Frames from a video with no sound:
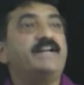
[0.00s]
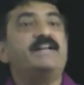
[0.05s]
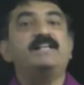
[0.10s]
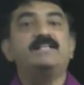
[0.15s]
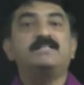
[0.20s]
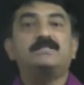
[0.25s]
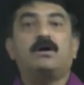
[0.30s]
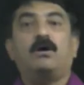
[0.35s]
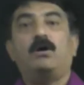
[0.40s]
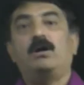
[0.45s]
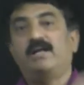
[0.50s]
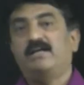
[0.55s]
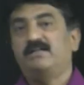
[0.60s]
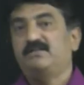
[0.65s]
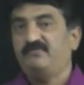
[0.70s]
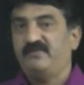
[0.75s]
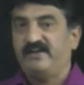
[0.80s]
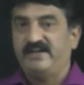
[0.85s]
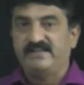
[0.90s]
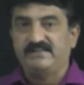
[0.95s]
it is called
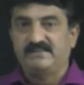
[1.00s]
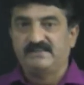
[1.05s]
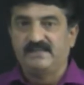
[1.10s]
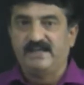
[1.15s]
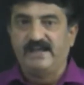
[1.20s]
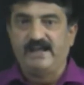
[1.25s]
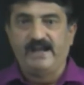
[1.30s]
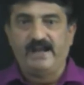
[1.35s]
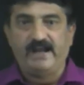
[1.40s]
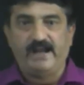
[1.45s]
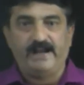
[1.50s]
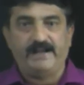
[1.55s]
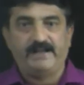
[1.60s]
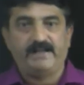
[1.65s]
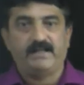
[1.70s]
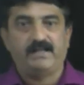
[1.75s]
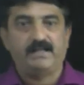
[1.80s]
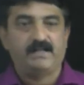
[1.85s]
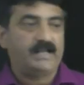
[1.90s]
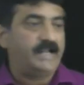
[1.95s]
as phase
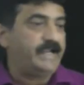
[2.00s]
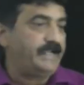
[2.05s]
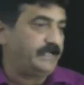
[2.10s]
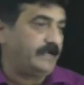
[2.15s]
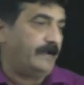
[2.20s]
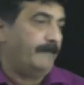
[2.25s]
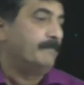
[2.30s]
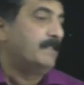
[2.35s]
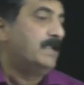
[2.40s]
gate. Right?